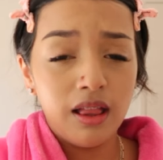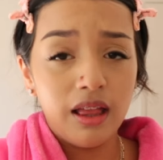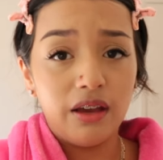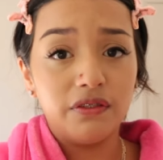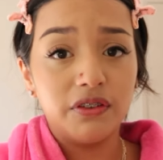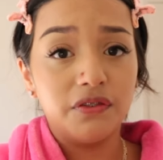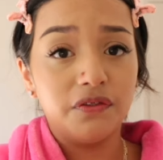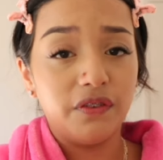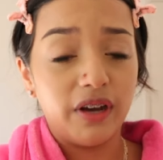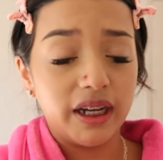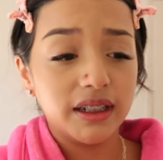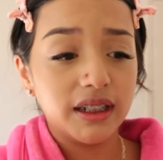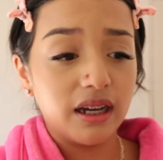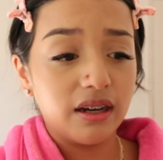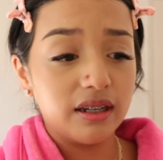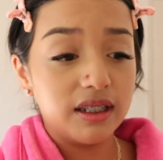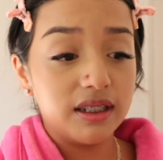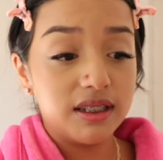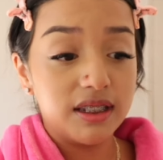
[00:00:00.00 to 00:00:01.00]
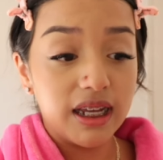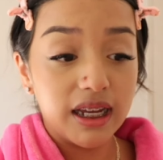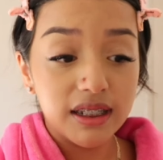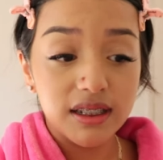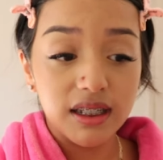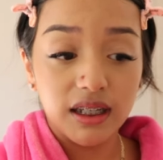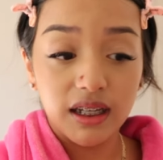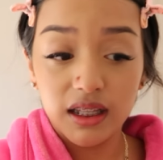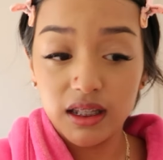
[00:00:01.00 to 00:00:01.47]
if you find out he's
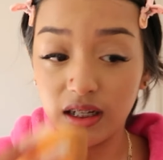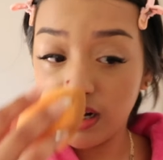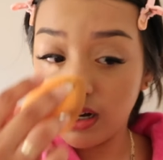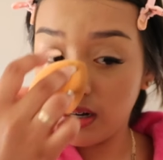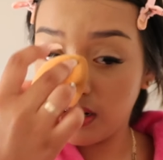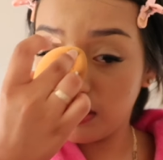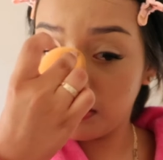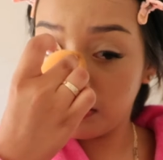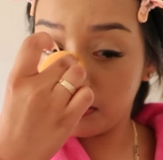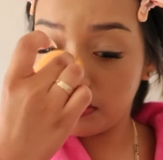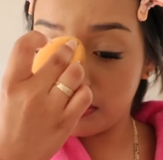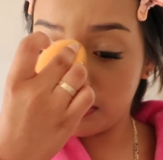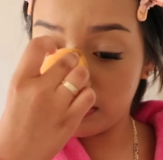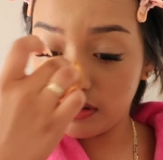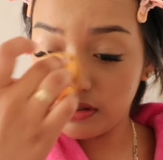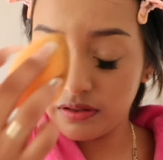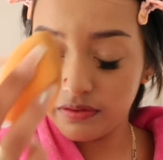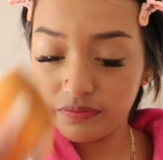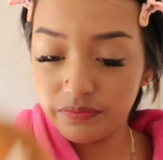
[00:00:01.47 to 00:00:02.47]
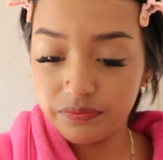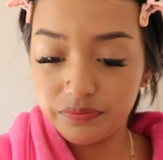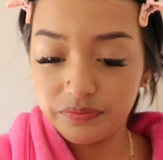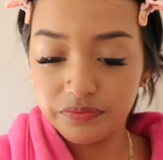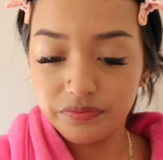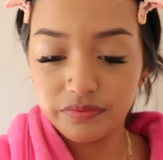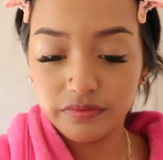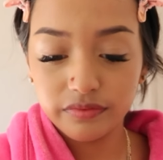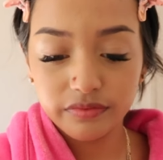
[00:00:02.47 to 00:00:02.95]
texting other girls,
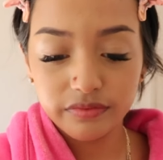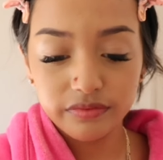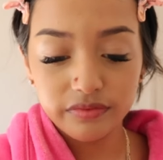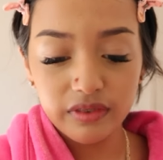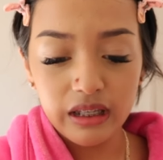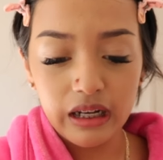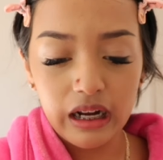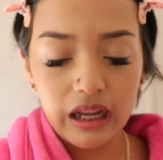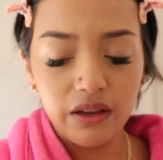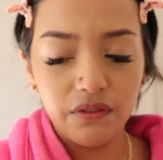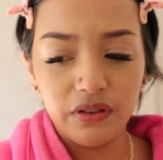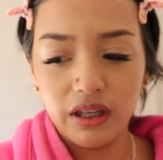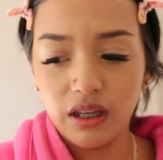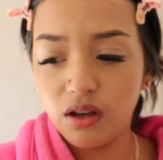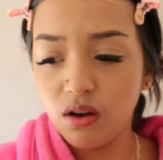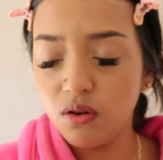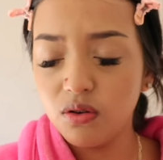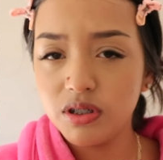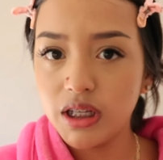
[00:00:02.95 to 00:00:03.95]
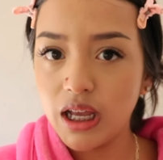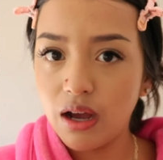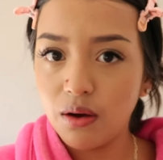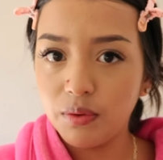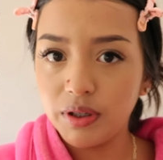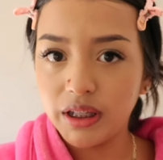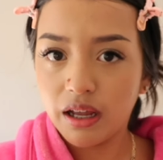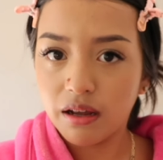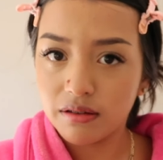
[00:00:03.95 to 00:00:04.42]
if he goes out
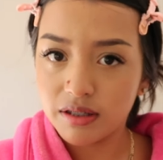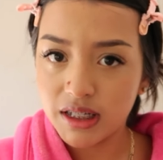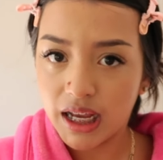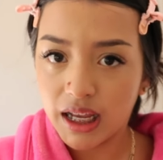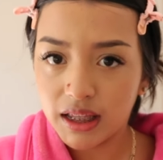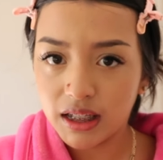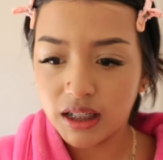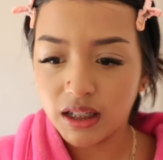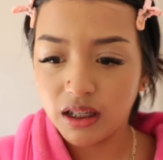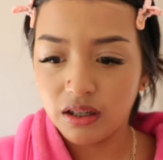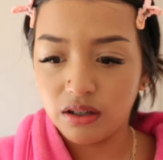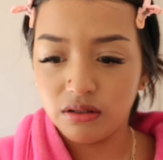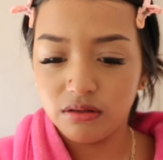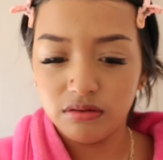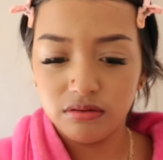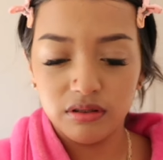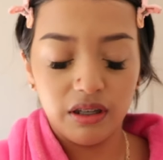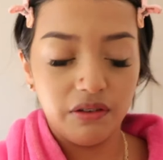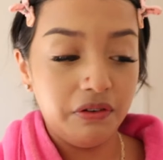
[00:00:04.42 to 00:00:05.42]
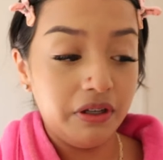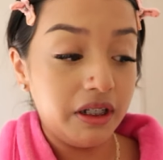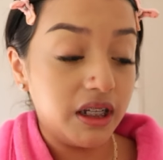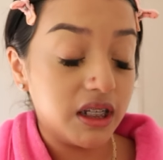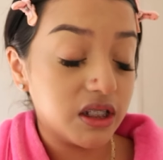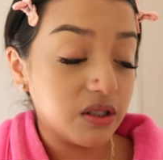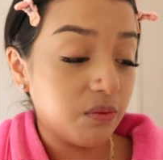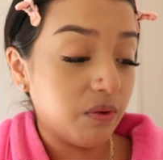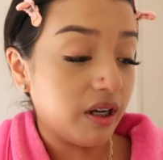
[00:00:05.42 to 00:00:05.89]
without telling you, if he
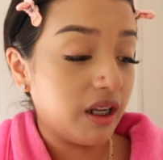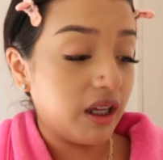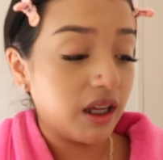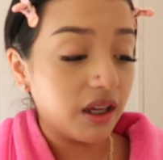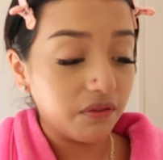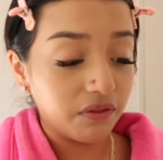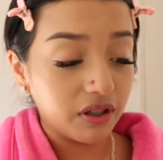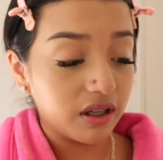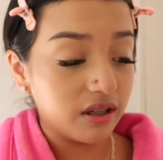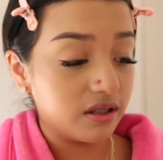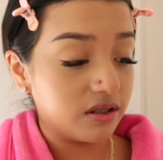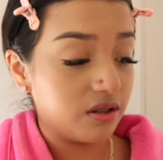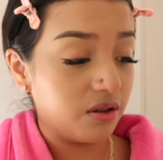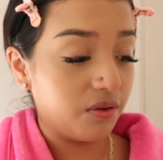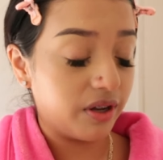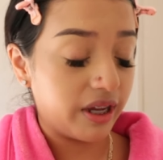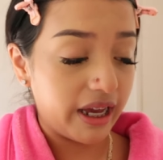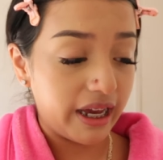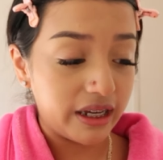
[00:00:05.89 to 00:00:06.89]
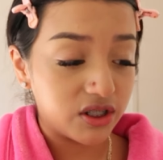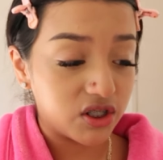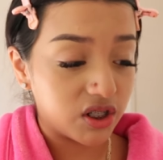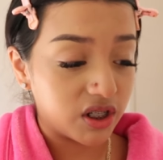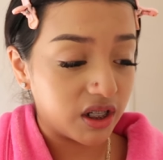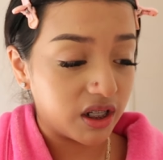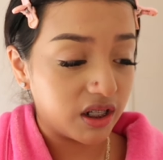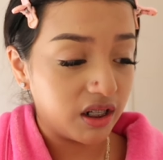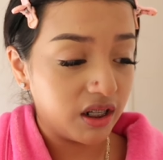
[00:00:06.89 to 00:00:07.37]
doesn't want to give you his
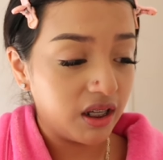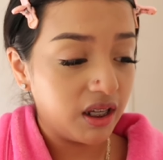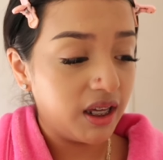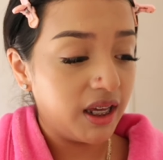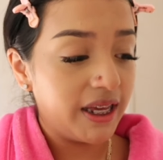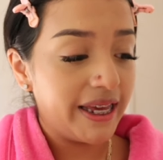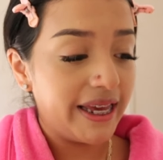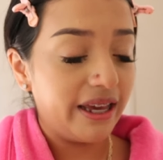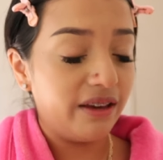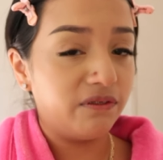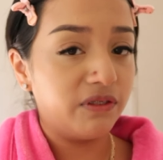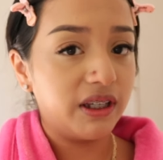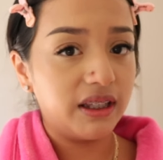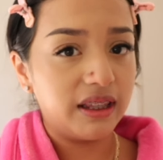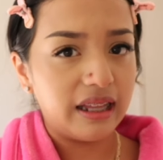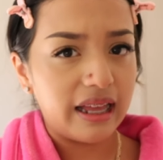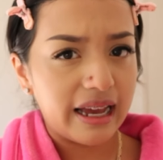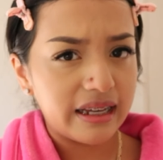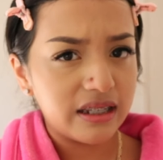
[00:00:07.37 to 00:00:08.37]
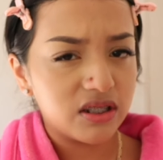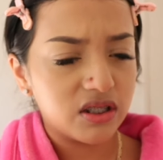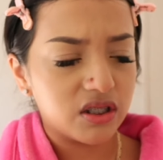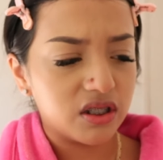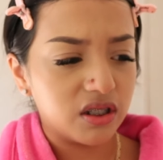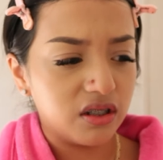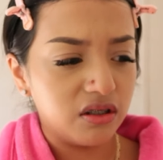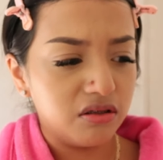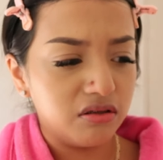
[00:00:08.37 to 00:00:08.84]
location, if he lies
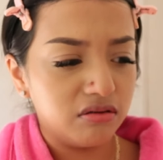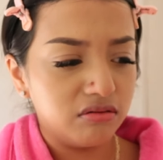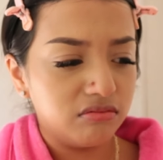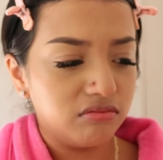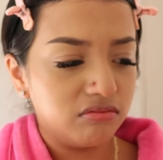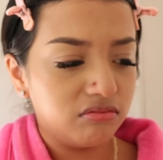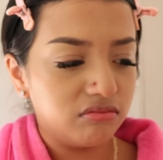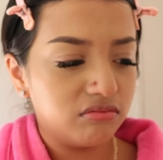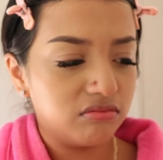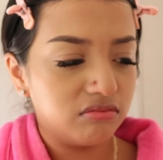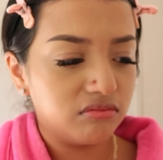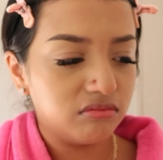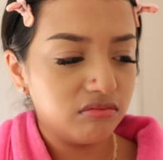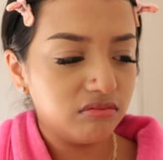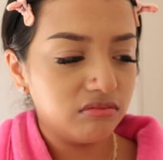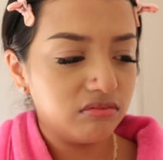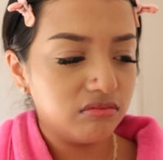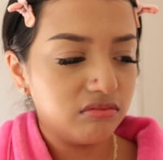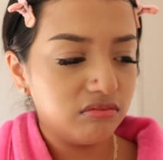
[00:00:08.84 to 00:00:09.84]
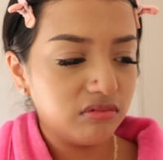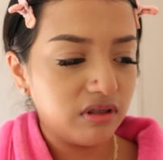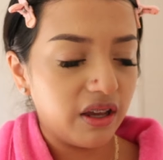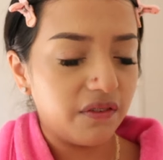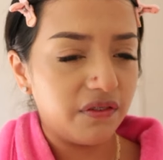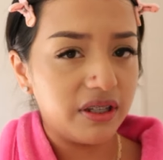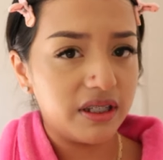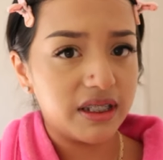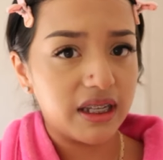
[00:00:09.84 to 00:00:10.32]
to you,
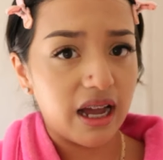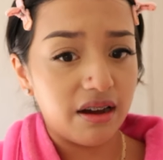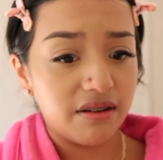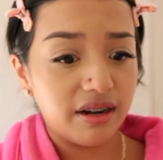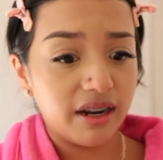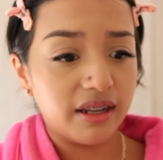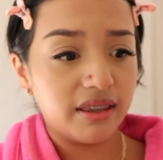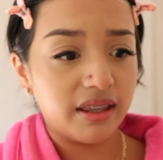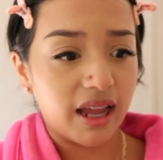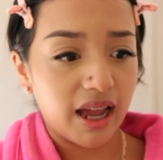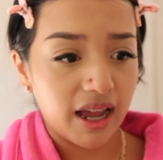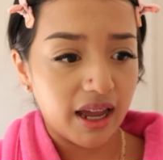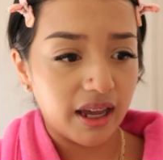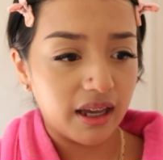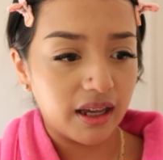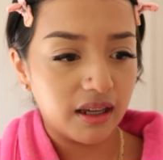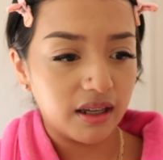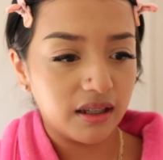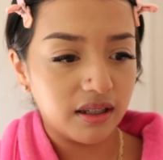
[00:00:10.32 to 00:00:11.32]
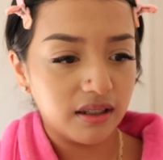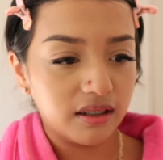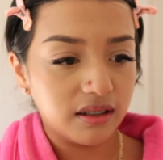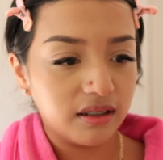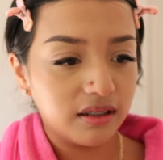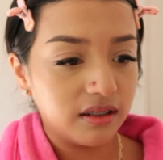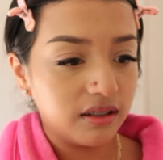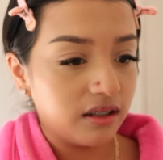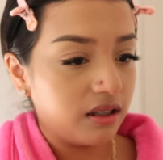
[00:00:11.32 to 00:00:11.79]
if he's out at night
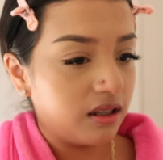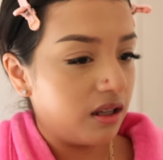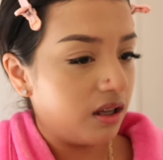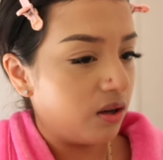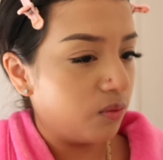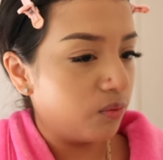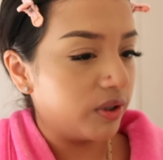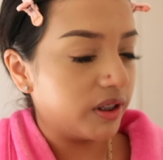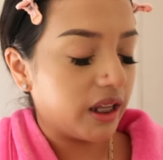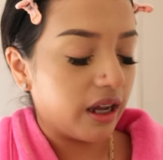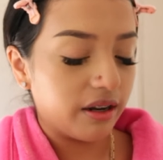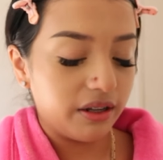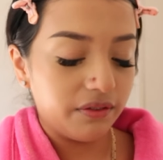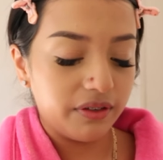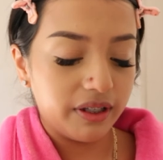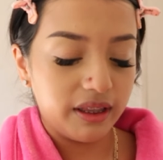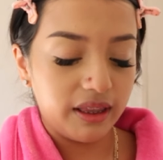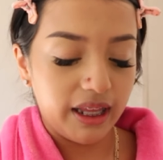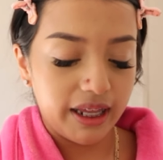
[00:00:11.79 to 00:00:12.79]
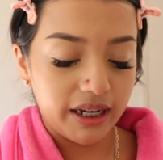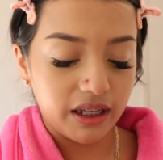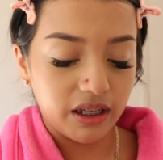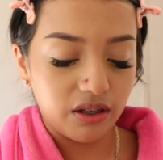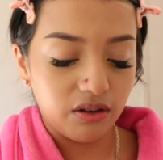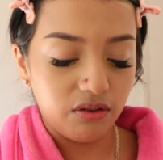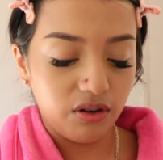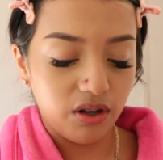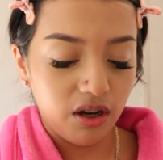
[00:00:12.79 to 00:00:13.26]
without even letting
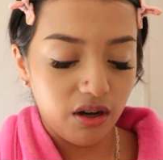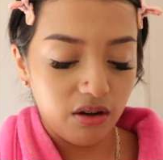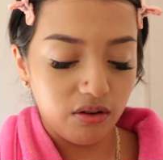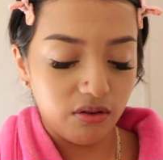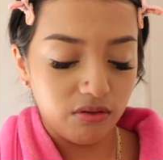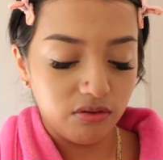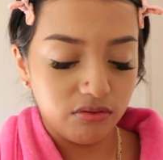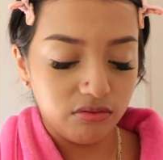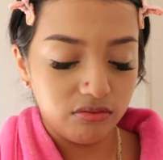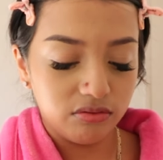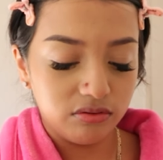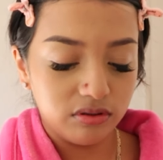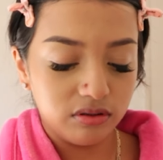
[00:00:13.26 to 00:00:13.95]
you know,